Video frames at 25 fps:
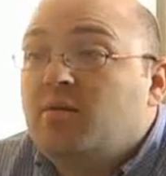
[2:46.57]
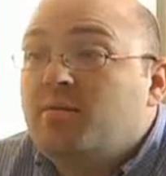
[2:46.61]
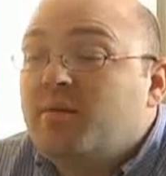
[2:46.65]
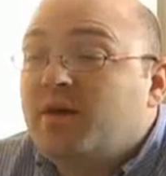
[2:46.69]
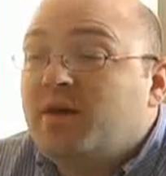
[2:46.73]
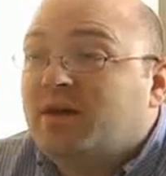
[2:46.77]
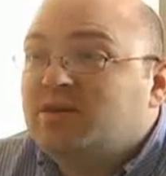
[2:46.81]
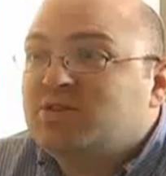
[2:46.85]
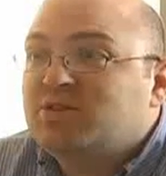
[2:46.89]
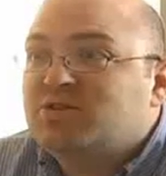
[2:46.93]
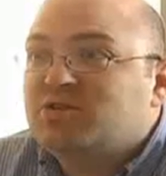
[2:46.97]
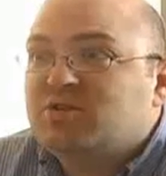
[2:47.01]

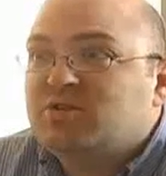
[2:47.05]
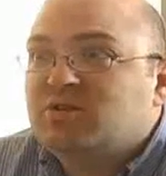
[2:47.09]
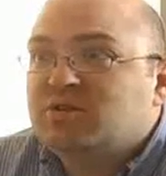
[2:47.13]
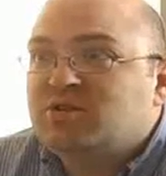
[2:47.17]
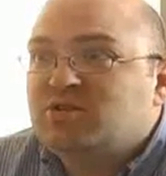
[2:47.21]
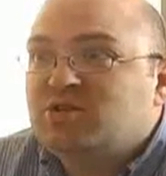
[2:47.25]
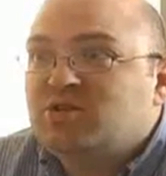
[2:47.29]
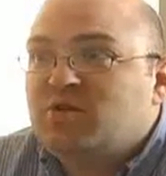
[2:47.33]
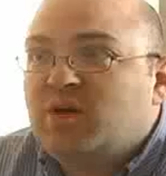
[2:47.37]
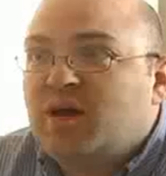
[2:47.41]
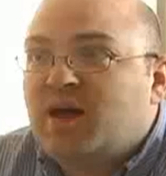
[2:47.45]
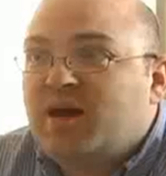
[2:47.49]
Making sure
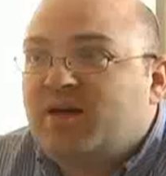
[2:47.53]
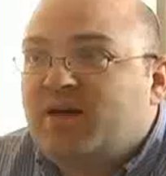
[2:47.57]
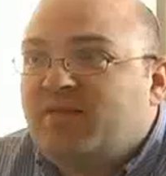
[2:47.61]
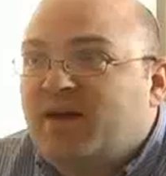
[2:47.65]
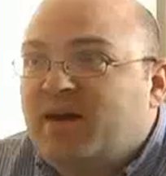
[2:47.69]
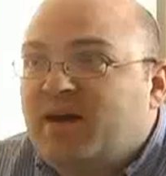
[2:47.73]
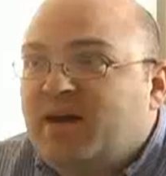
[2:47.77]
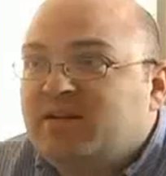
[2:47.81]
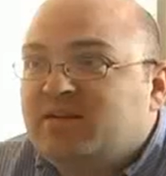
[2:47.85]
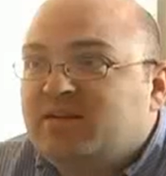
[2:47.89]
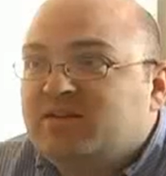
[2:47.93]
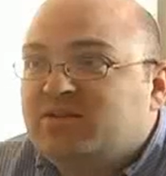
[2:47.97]
that you have
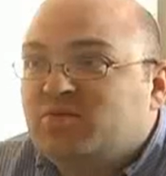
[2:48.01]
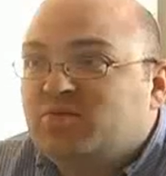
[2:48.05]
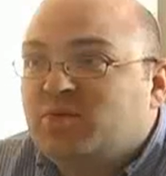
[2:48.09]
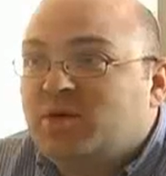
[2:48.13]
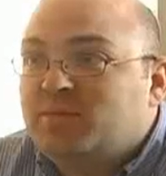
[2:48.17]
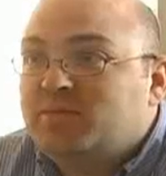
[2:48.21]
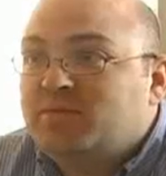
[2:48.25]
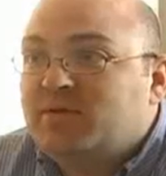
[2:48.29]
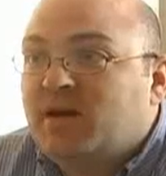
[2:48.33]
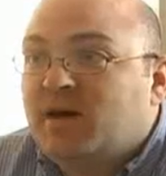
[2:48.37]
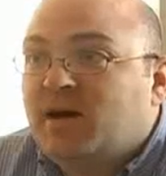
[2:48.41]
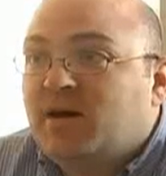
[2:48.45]
had it
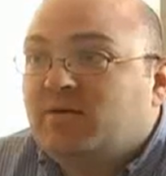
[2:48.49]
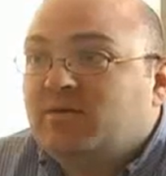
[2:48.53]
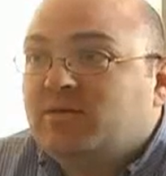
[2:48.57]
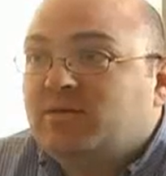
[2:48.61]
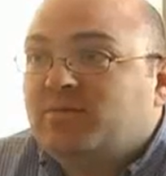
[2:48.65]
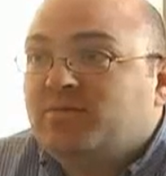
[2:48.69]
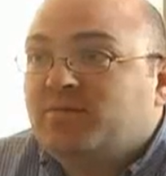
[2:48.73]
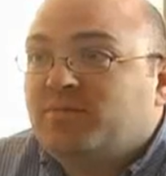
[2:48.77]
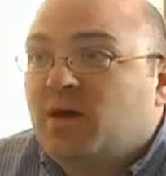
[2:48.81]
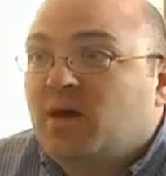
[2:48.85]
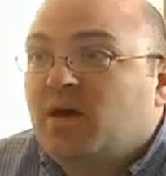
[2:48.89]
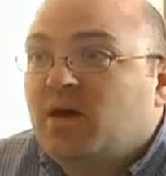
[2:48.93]
swept
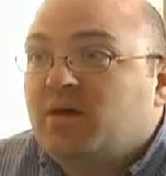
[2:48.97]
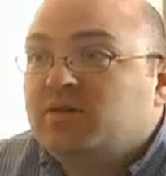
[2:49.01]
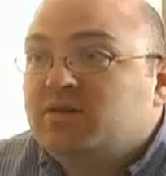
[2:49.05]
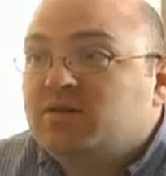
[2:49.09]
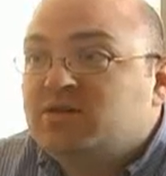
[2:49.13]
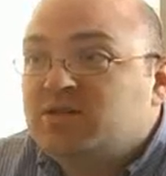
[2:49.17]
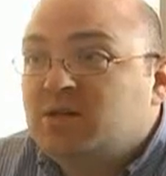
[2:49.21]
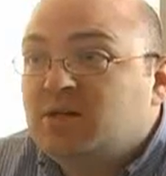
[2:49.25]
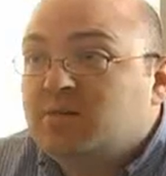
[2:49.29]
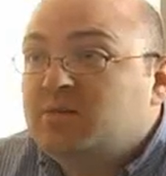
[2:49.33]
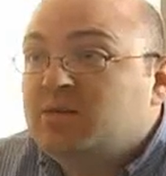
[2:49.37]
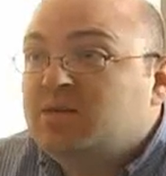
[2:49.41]
out,
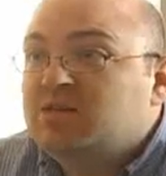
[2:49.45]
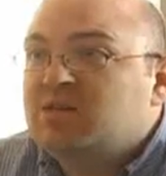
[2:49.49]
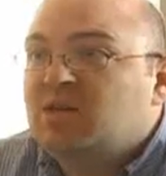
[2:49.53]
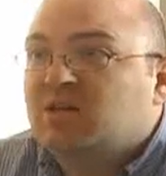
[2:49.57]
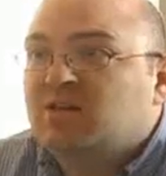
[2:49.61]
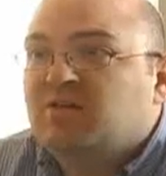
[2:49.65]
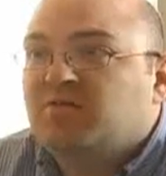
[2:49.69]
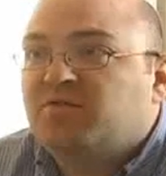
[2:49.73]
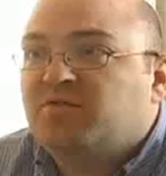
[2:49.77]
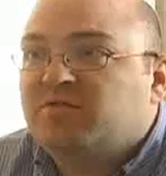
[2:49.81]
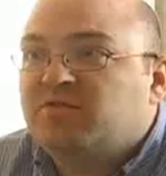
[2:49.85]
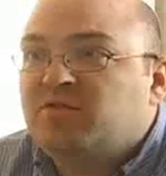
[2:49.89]
the chimney,
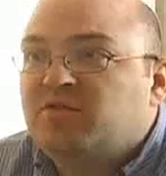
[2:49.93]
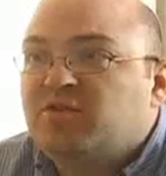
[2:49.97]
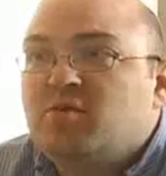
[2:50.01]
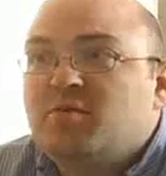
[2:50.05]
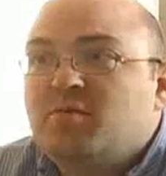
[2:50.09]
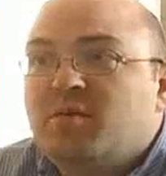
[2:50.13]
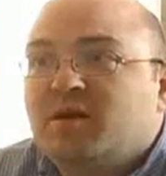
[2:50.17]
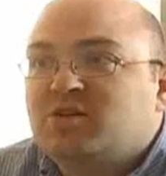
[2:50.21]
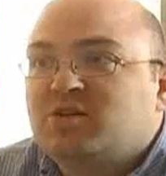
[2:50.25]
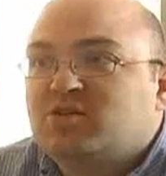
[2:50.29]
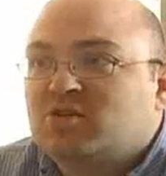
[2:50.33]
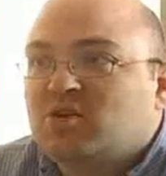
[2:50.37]
check the
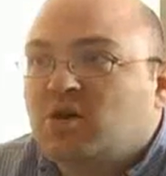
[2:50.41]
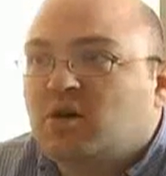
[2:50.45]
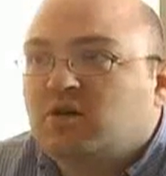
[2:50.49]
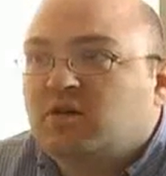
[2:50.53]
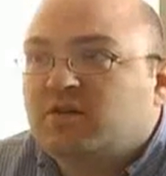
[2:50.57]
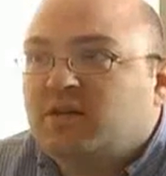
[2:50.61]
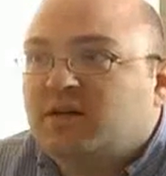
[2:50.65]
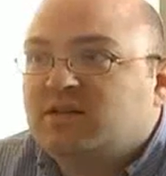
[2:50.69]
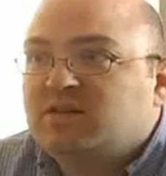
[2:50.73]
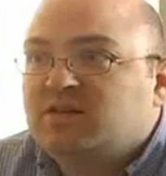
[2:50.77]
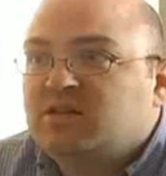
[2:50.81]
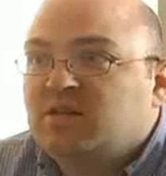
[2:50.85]
flue, make sure
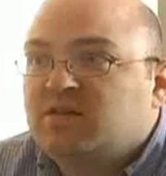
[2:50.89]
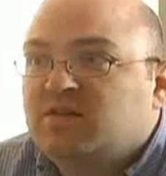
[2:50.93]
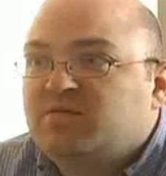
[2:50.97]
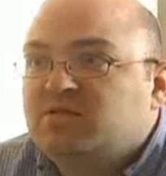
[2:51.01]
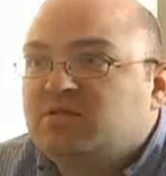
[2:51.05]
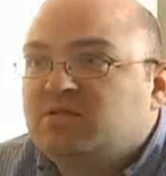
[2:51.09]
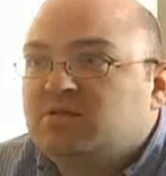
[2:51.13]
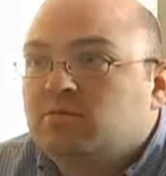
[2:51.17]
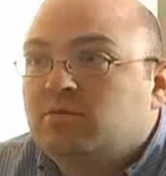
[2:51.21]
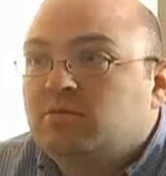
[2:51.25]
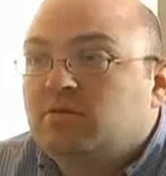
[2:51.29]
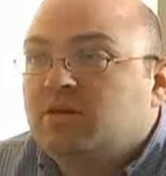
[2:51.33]
all that
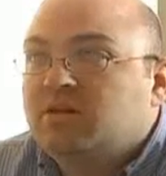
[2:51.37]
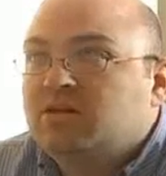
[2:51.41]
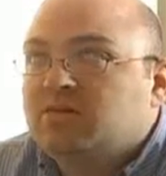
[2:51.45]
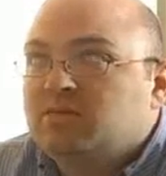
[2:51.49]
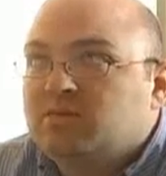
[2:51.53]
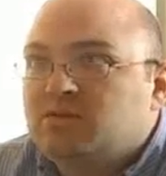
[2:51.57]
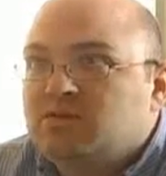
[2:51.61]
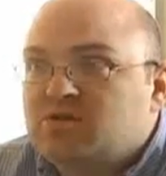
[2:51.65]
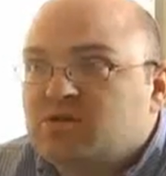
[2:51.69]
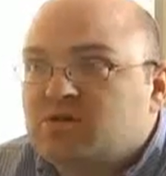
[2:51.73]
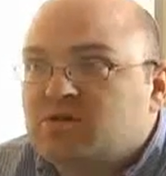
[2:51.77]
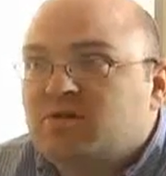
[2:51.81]
stuff is in
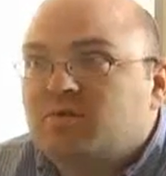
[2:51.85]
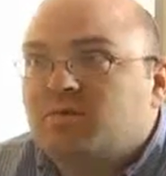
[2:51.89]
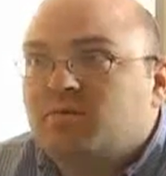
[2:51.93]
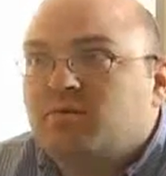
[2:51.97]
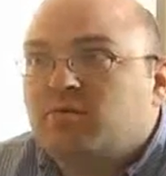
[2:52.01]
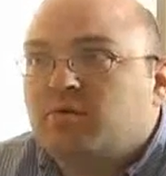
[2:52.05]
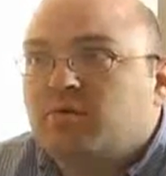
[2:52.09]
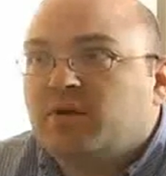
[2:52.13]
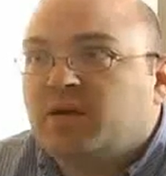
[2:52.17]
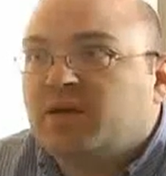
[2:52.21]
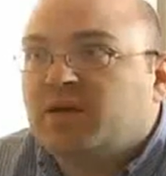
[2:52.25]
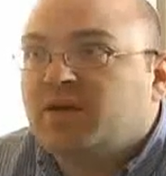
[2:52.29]
place, make sure all the
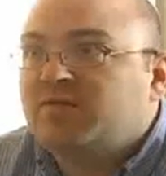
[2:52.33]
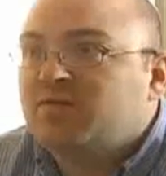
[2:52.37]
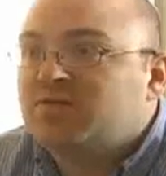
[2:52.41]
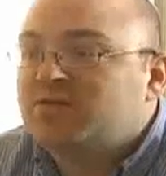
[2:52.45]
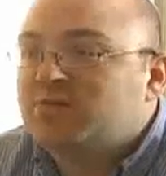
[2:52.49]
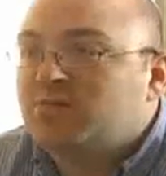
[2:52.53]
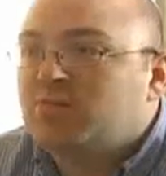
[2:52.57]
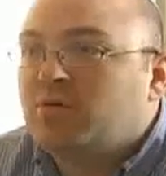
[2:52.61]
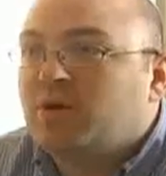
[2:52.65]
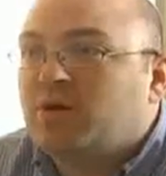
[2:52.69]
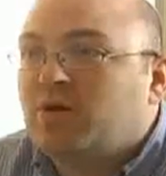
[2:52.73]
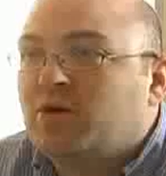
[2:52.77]
brick, if
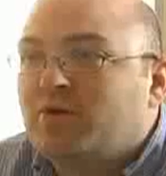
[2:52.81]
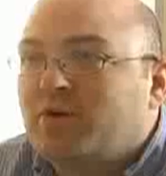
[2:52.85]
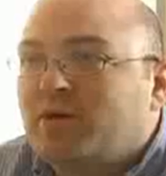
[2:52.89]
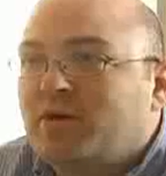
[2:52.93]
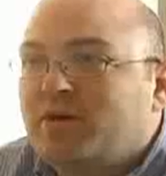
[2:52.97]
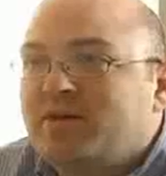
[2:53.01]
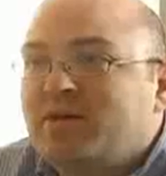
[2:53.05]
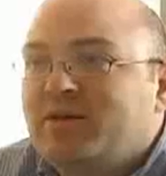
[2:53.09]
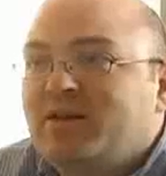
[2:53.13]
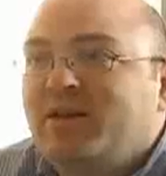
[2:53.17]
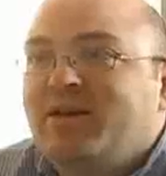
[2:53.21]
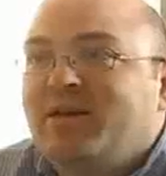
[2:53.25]
there's a brick
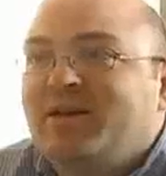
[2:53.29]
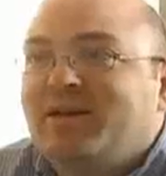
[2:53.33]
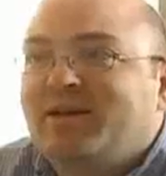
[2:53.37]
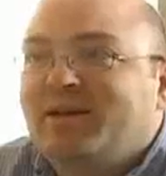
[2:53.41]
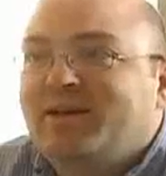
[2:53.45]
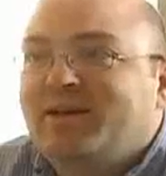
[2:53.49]
around it,